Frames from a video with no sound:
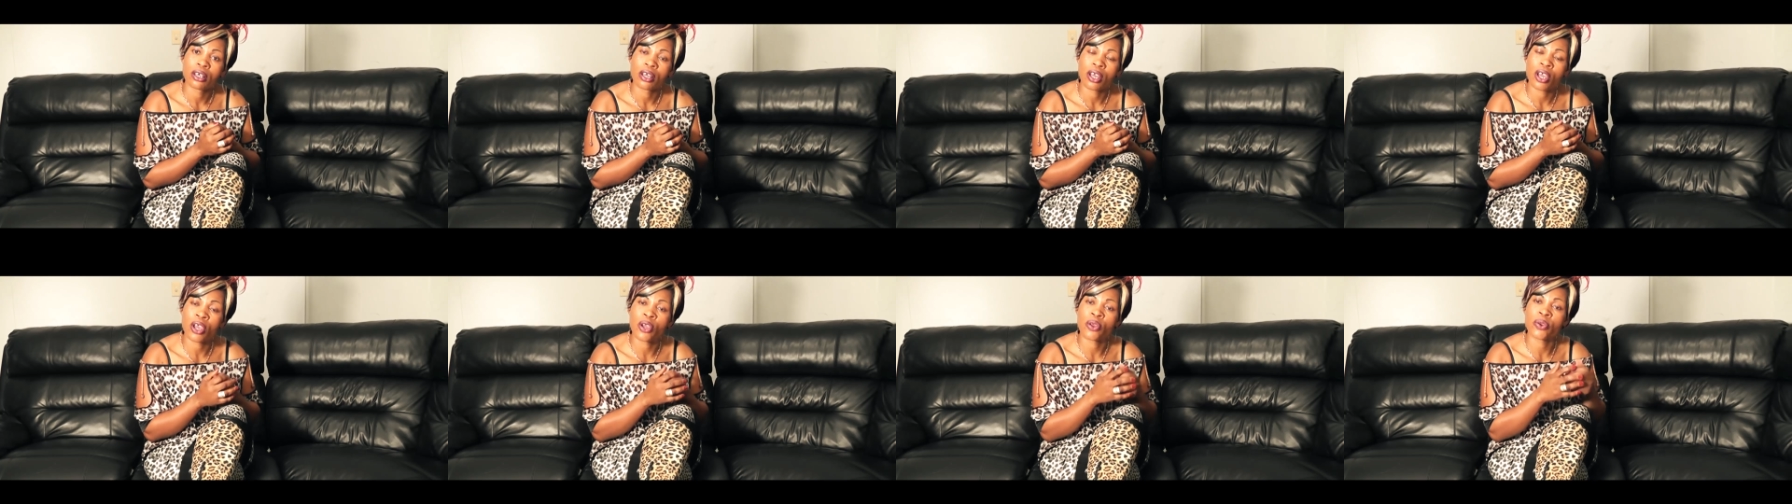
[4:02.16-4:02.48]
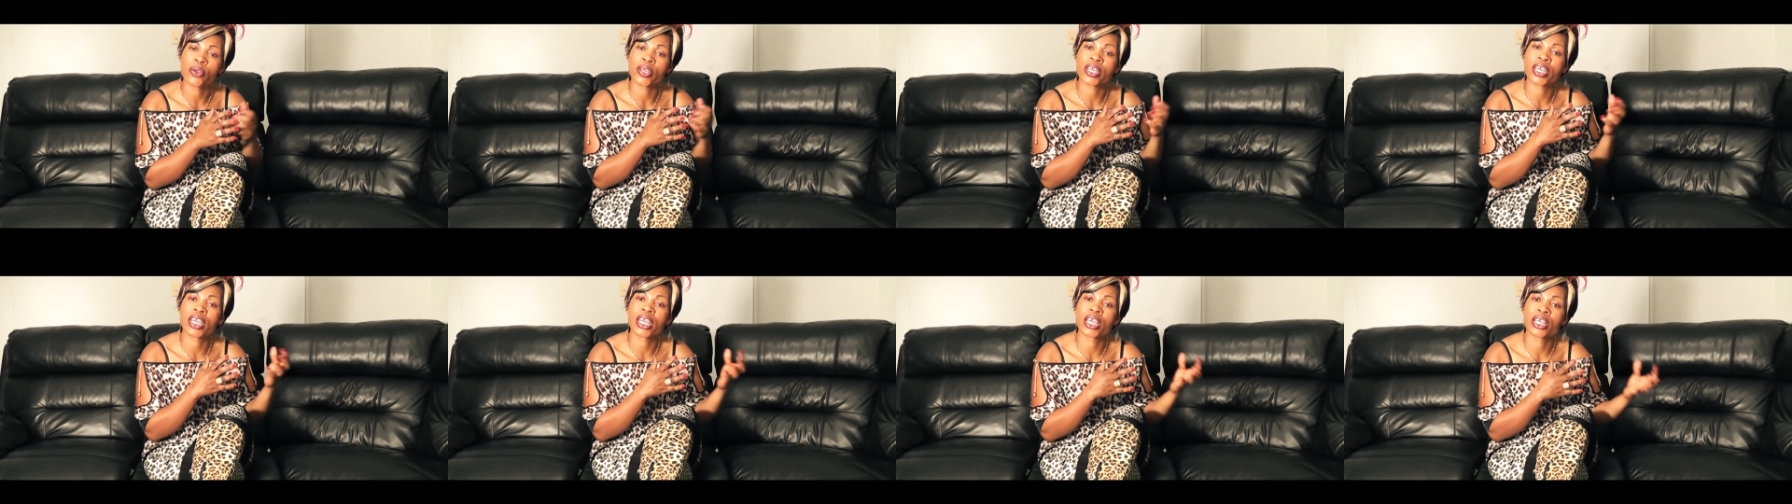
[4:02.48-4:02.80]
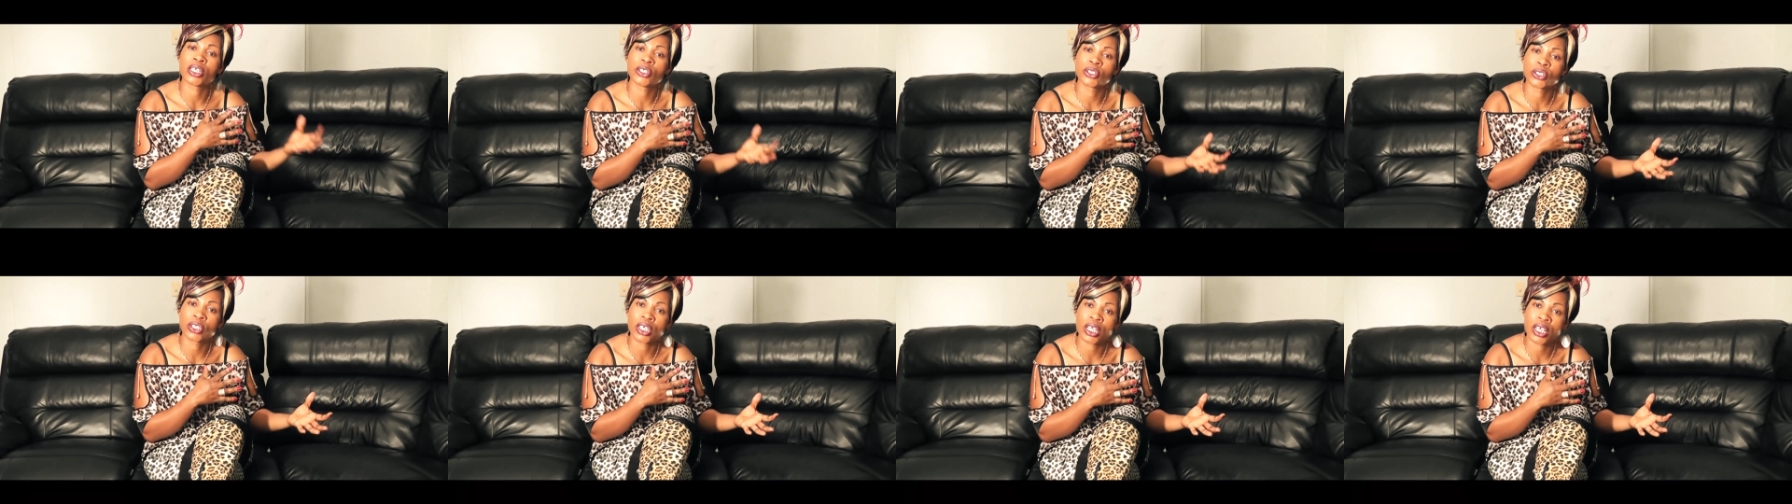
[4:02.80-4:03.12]

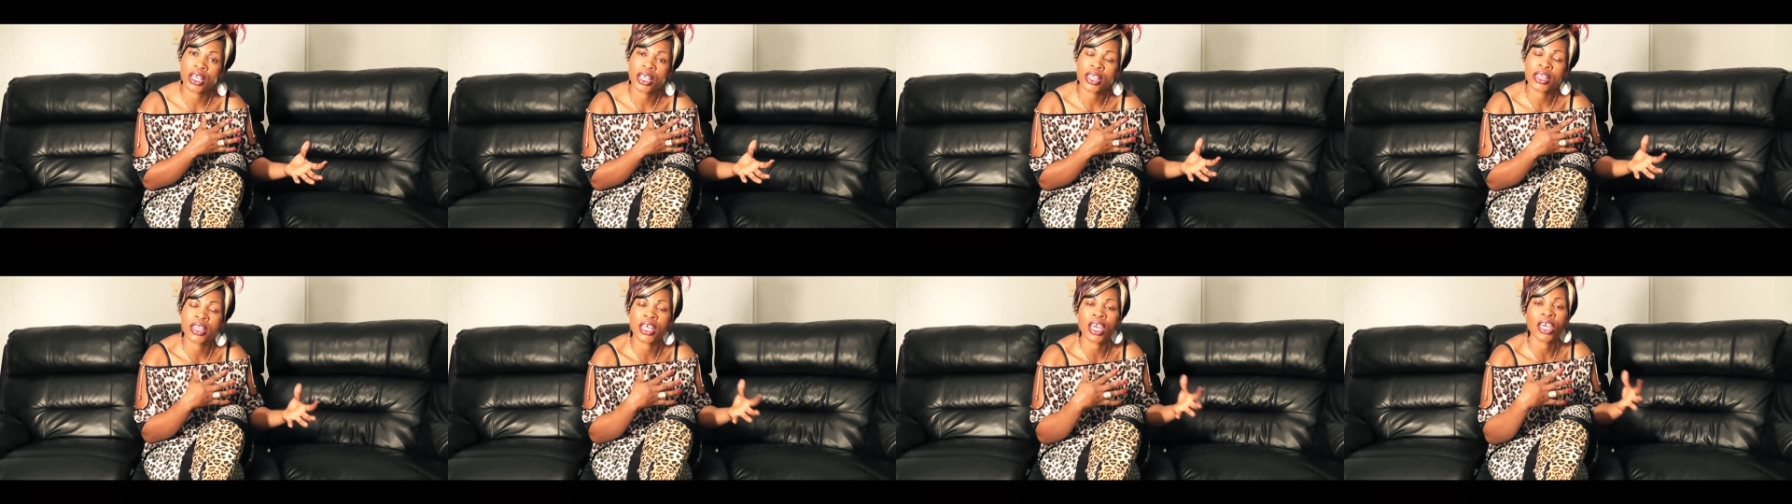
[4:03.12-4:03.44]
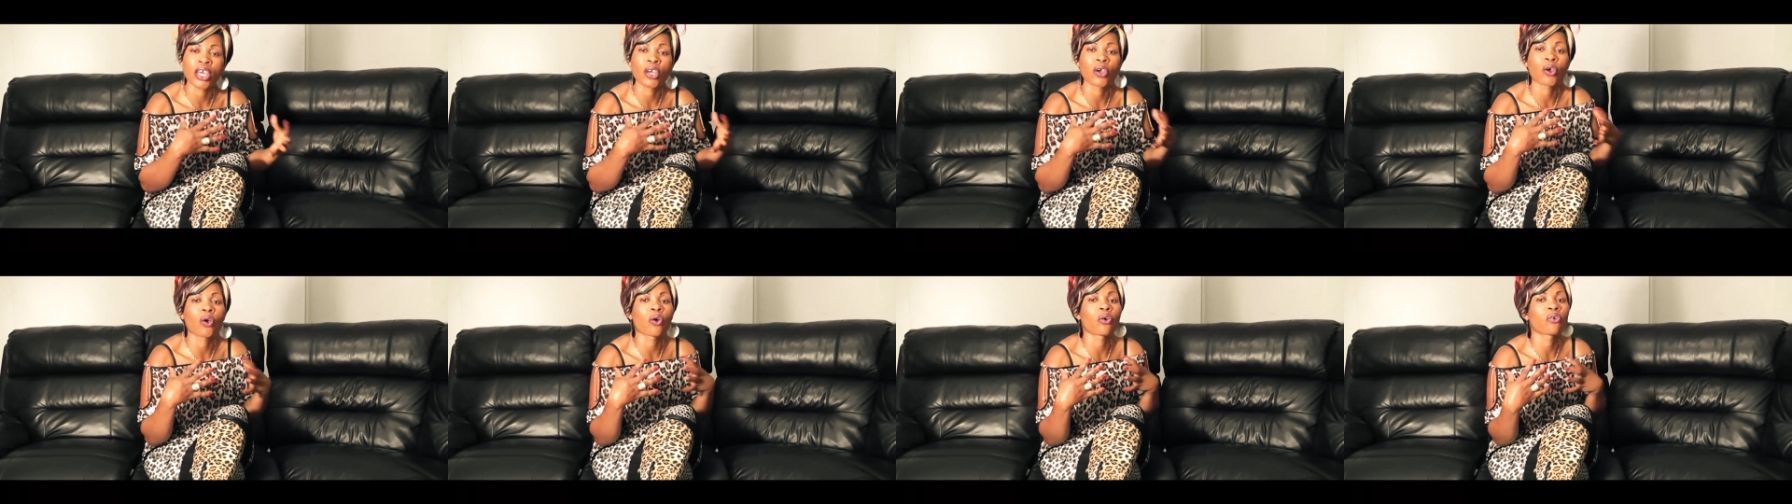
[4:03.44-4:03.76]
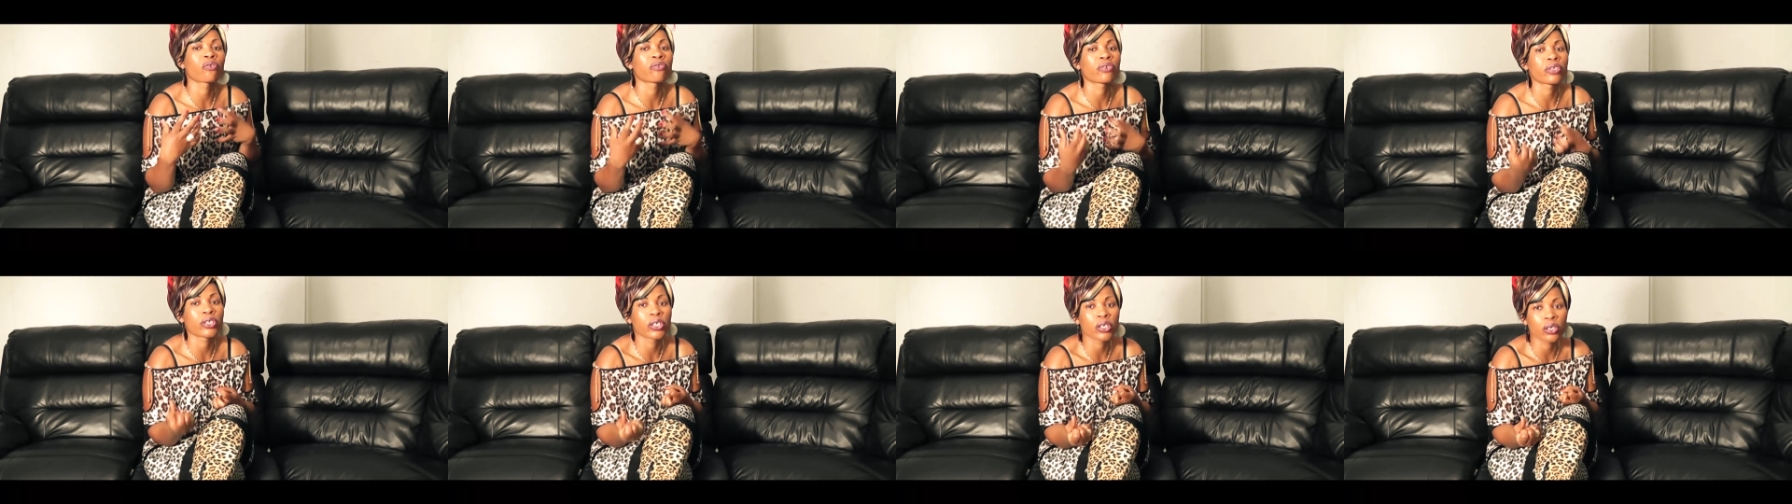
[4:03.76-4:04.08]
education, they
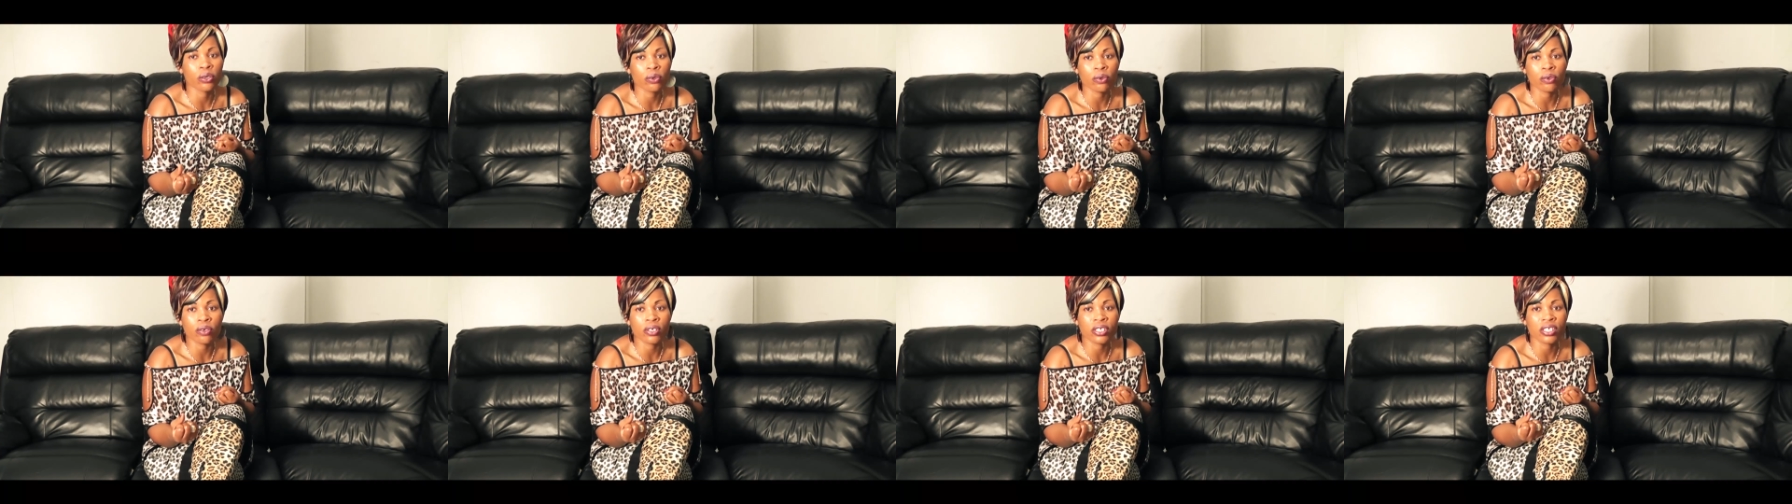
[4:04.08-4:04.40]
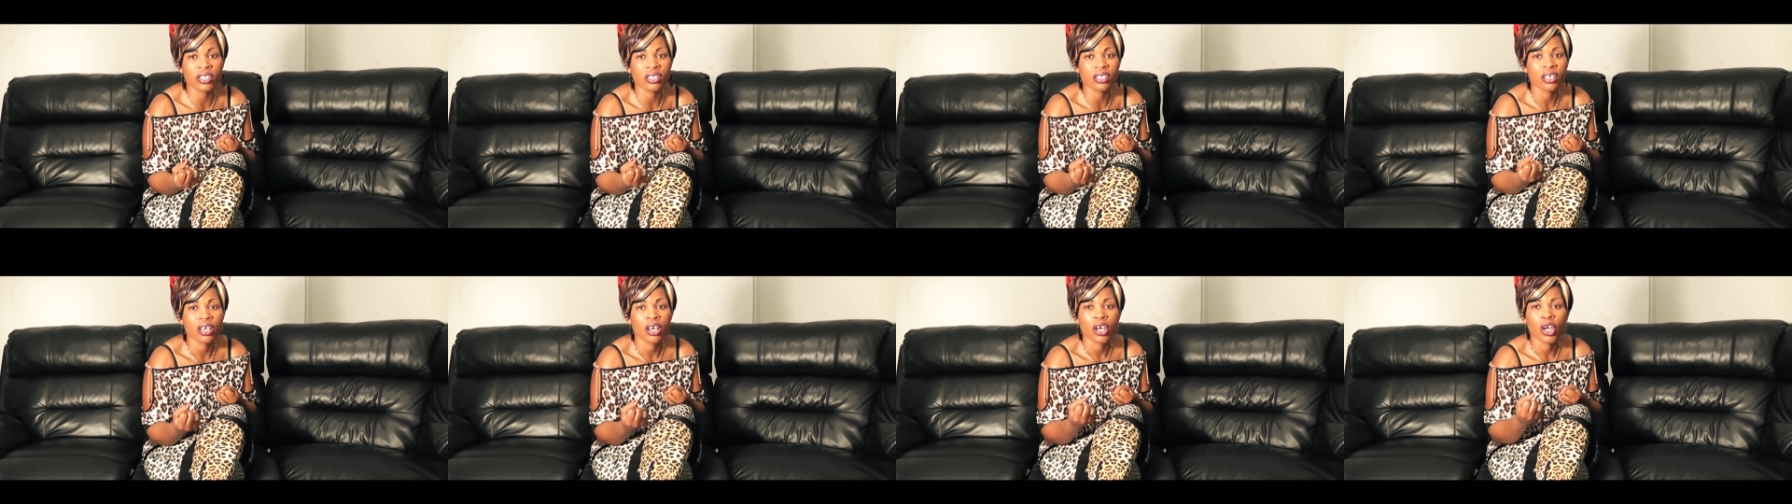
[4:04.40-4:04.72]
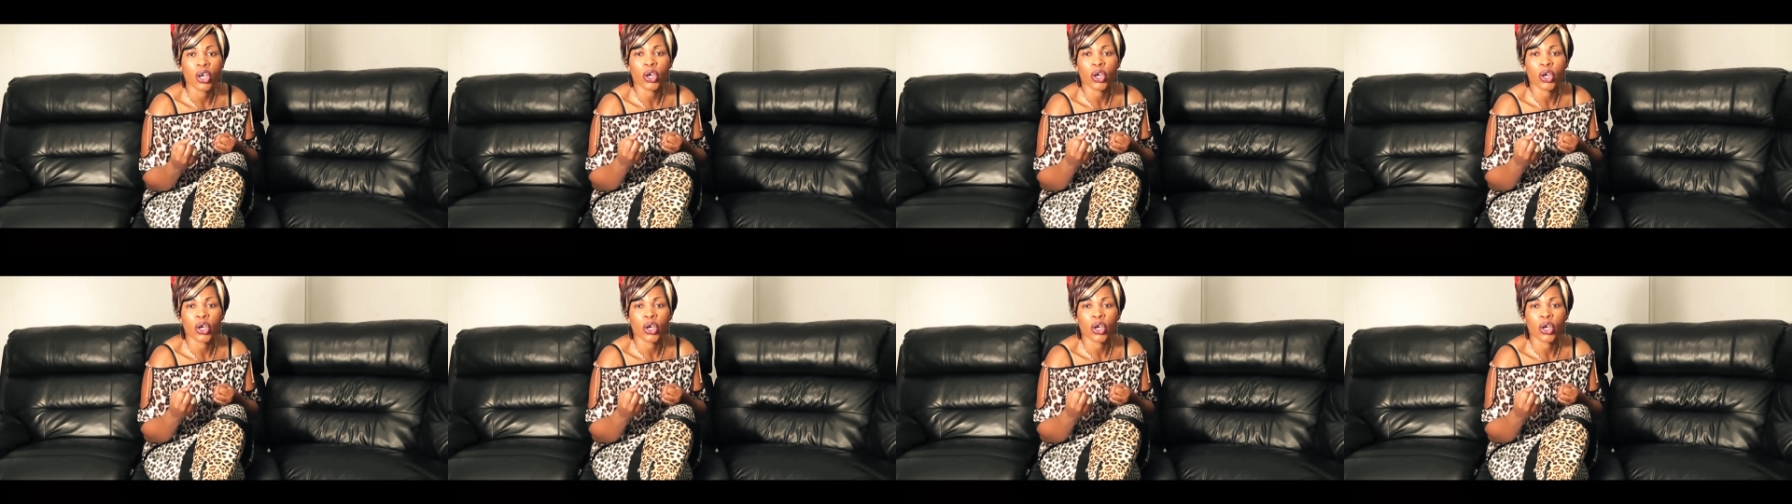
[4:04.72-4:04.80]
confuse